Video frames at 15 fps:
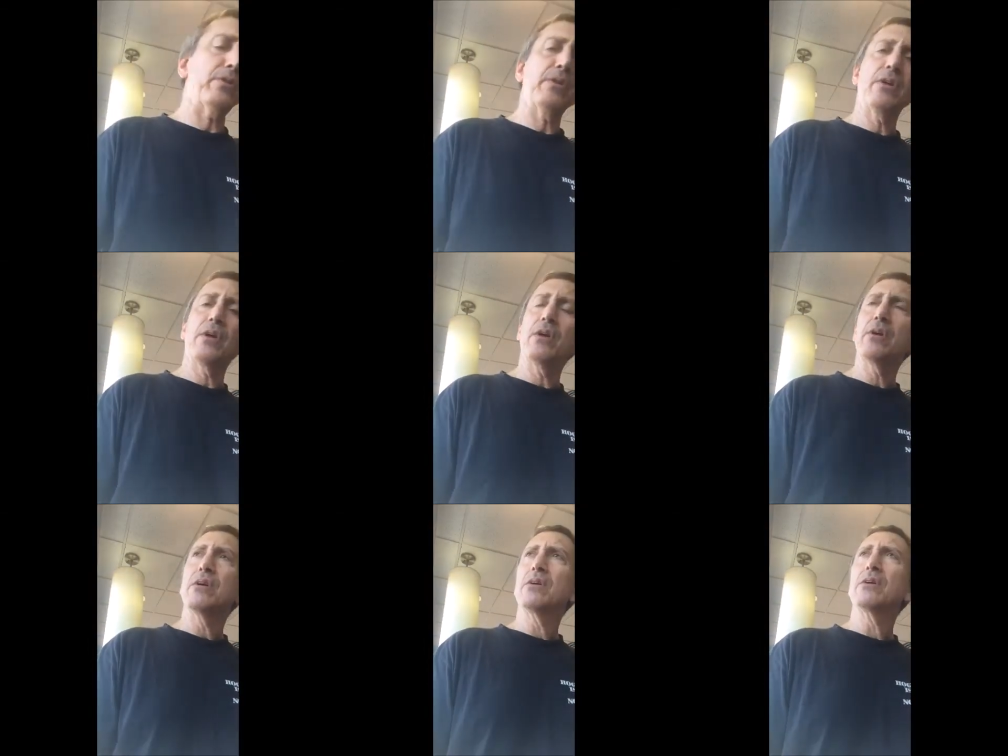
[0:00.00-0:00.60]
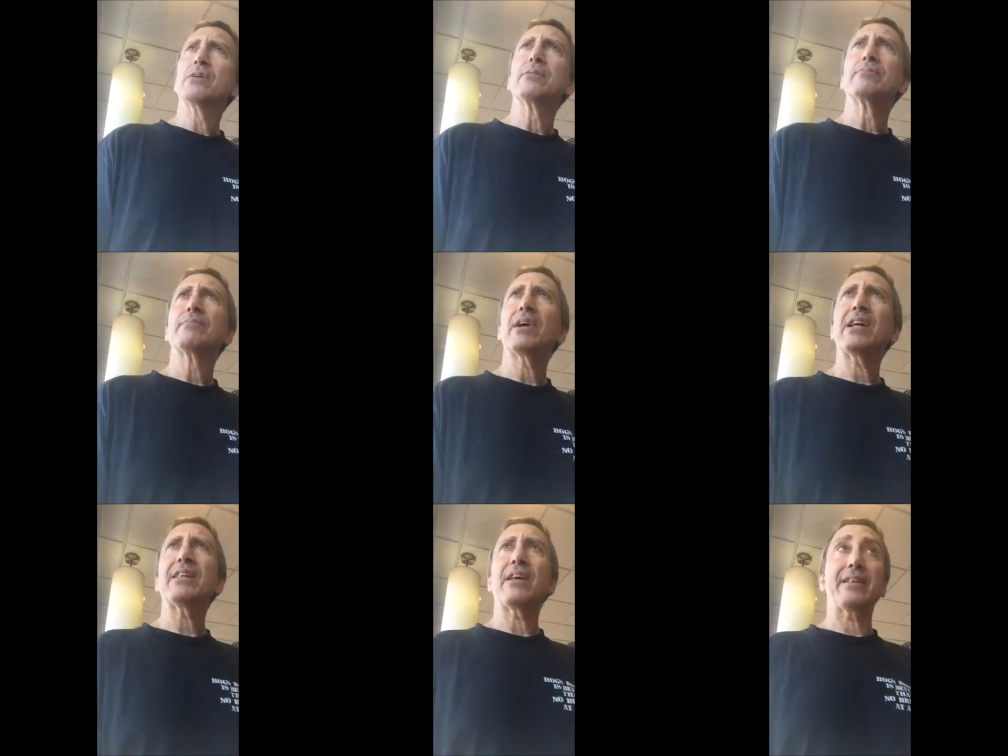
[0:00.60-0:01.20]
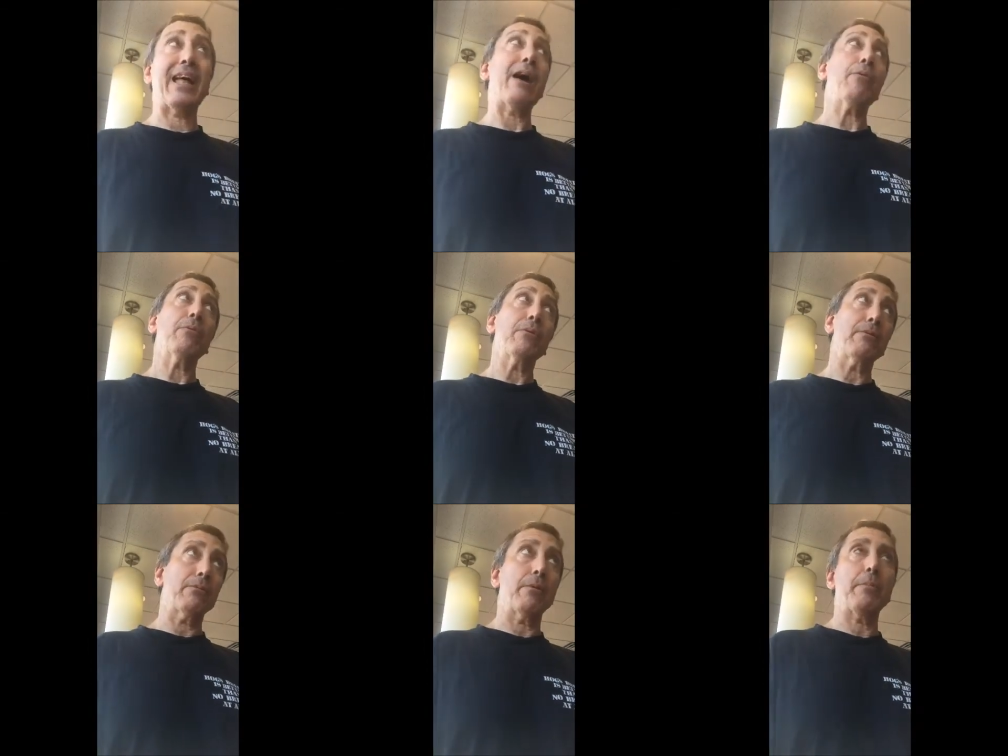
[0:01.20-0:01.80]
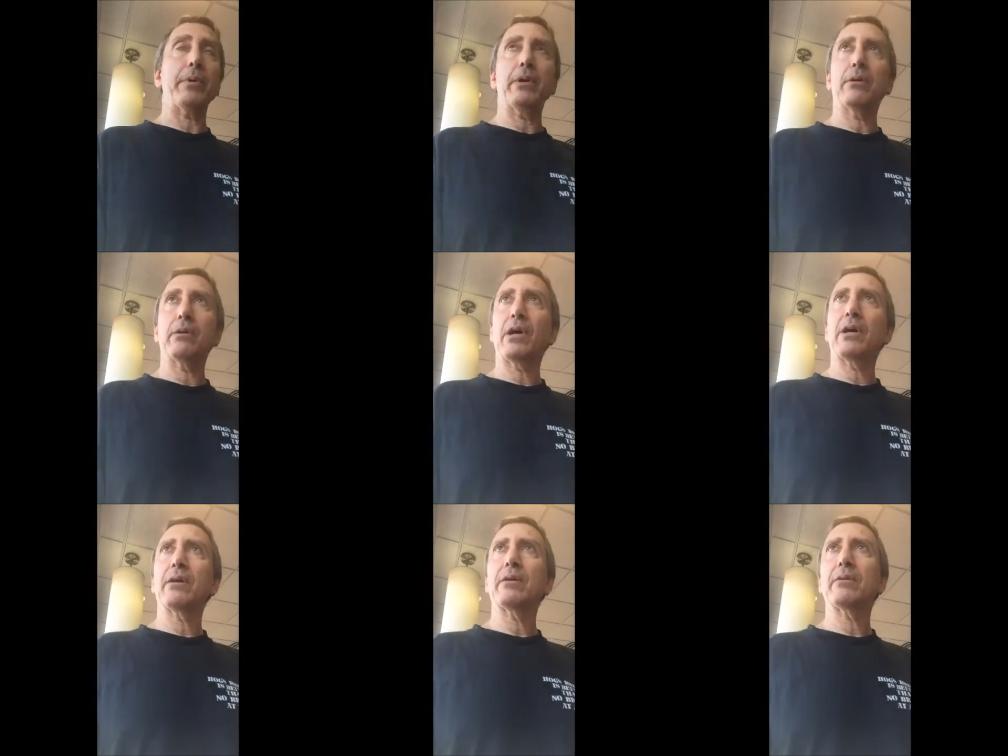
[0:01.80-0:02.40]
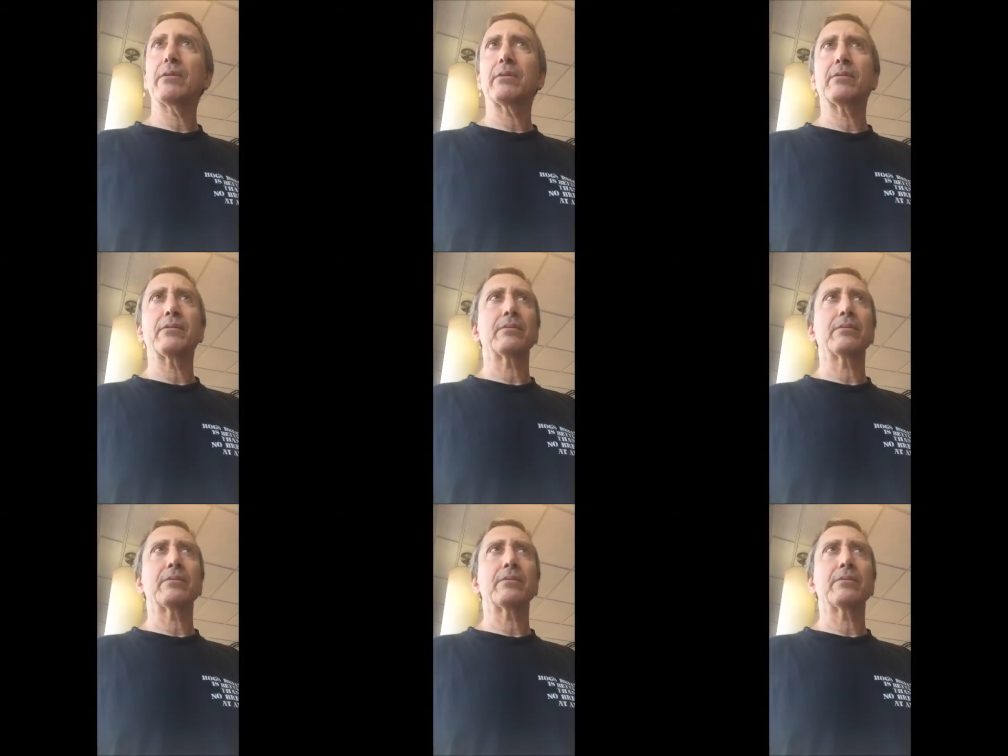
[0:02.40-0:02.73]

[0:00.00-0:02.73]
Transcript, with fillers: it. That, that I mean, is that, uh, what's